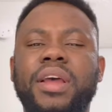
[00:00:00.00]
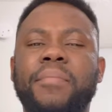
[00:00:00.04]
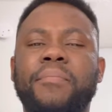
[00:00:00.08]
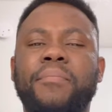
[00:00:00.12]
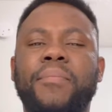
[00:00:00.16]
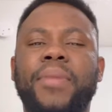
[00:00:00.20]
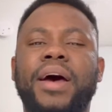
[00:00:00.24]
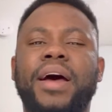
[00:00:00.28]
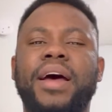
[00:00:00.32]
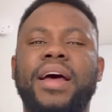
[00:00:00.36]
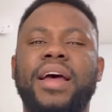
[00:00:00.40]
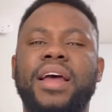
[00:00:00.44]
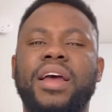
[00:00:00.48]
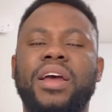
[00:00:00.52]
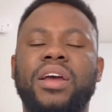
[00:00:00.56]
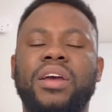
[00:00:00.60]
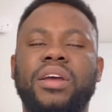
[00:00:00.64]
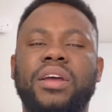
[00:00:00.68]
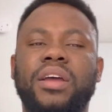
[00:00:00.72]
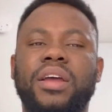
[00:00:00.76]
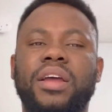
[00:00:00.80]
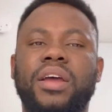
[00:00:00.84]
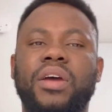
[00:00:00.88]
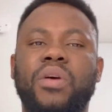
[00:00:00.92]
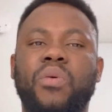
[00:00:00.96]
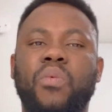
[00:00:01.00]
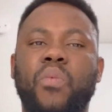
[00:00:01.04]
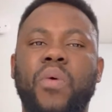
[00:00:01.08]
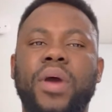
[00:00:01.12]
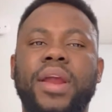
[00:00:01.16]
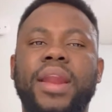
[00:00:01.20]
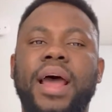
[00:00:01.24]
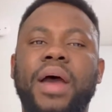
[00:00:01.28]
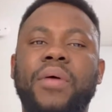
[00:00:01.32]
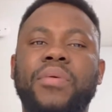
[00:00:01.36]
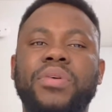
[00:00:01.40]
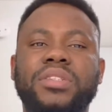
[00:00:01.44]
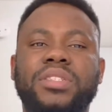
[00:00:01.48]
But when
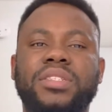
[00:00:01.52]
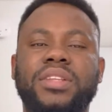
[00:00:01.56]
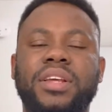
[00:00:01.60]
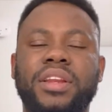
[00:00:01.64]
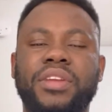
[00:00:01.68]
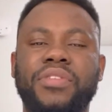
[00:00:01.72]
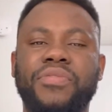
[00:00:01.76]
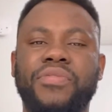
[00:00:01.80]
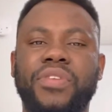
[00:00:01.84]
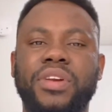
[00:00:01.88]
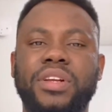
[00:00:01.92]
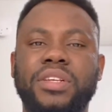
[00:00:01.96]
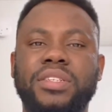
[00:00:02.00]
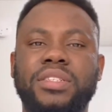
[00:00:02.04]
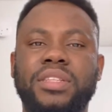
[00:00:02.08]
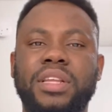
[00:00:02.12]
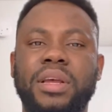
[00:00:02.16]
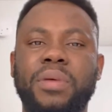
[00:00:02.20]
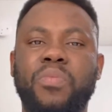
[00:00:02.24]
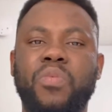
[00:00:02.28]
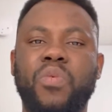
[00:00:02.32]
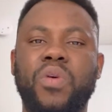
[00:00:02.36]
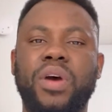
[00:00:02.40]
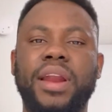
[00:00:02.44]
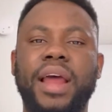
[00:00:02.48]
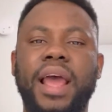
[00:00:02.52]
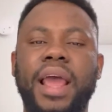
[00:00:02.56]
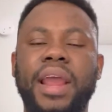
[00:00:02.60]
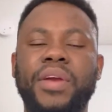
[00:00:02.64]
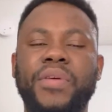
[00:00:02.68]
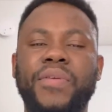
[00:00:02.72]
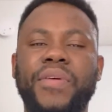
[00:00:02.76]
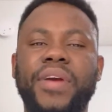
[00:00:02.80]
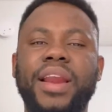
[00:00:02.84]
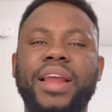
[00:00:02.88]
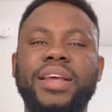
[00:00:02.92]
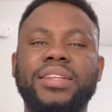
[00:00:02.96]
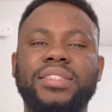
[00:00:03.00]
I was studying for the step one, I
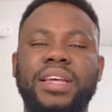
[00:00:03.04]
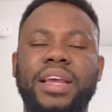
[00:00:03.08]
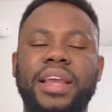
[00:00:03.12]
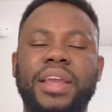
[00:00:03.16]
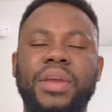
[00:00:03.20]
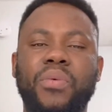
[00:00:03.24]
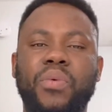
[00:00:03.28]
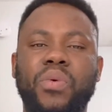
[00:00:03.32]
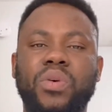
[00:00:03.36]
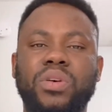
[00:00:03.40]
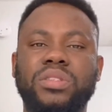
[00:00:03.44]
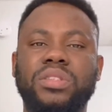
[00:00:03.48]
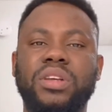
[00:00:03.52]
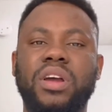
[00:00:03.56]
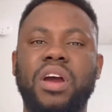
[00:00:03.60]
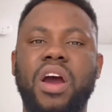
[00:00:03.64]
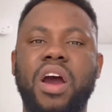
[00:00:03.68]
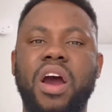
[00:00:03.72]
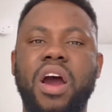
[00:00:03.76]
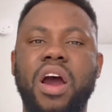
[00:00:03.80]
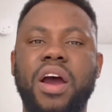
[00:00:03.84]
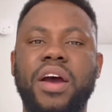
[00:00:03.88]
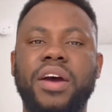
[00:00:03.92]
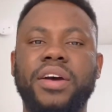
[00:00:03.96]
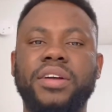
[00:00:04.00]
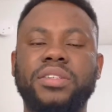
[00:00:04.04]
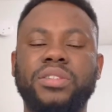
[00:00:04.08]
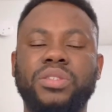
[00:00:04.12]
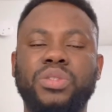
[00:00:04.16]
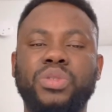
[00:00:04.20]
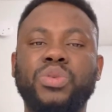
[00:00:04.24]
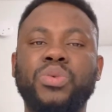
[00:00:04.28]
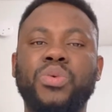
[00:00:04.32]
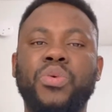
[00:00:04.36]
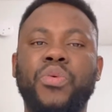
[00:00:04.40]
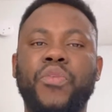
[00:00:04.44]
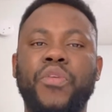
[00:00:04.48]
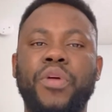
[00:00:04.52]
realized that it was hard
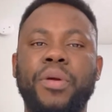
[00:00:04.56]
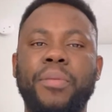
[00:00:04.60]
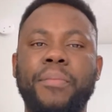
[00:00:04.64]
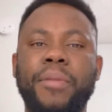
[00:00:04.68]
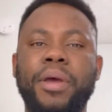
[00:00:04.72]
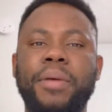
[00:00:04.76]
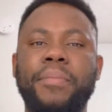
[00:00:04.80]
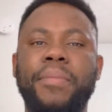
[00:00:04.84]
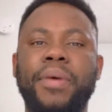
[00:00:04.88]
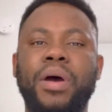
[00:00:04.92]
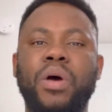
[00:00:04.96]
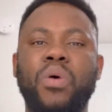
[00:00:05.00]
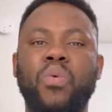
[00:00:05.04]
to remember